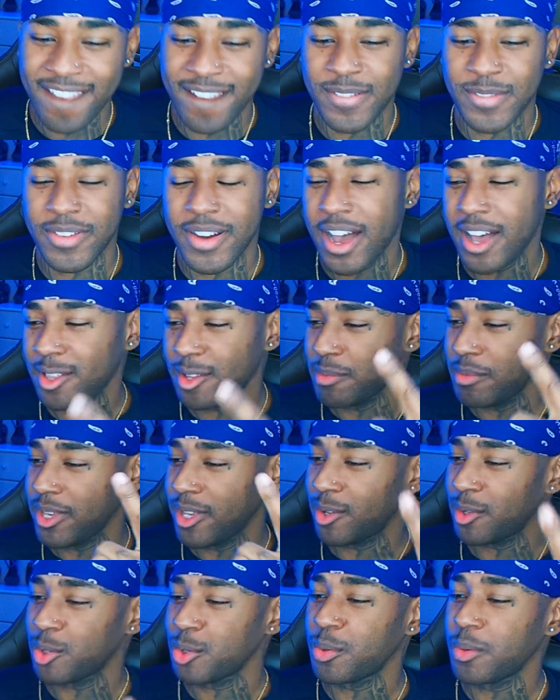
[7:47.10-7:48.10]
Follow me
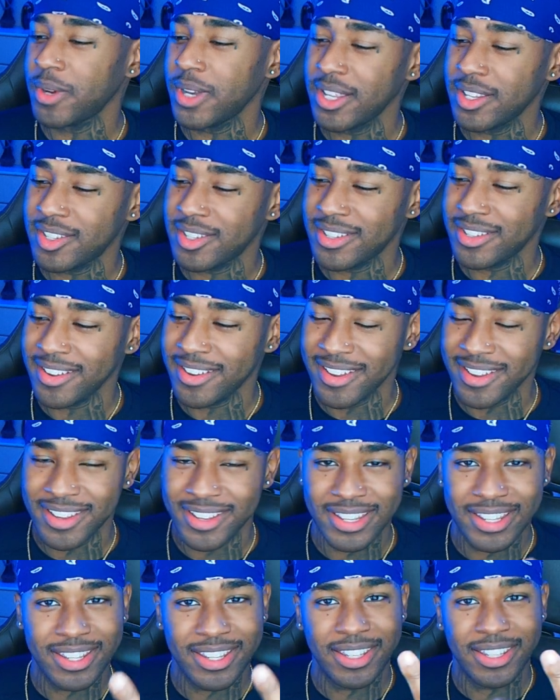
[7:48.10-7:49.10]
on Twitch,
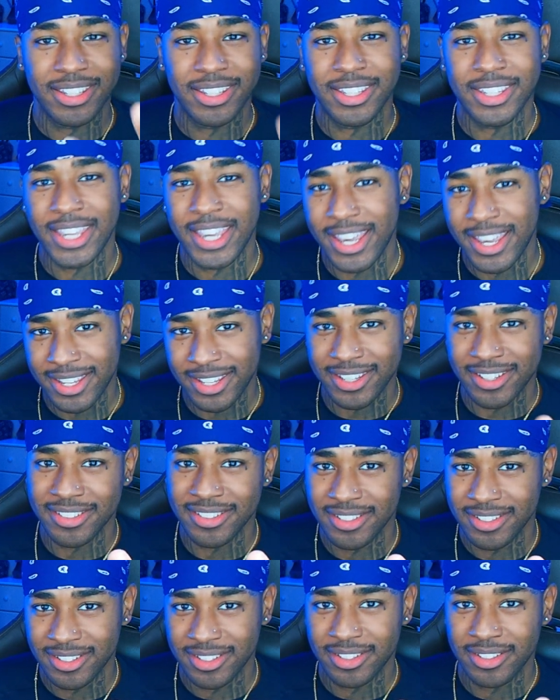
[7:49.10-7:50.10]
Kick,
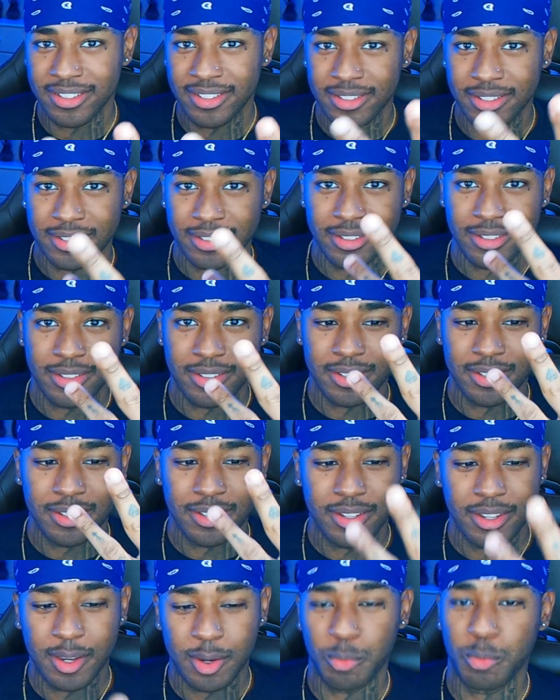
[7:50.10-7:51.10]

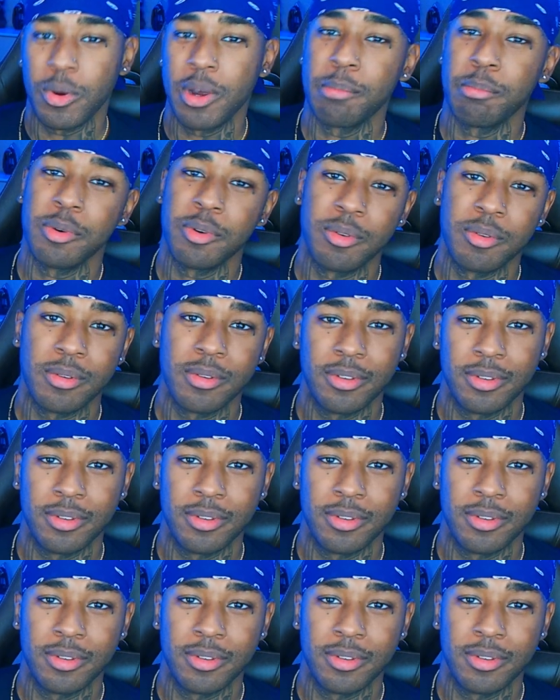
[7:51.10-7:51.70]
and Rumble.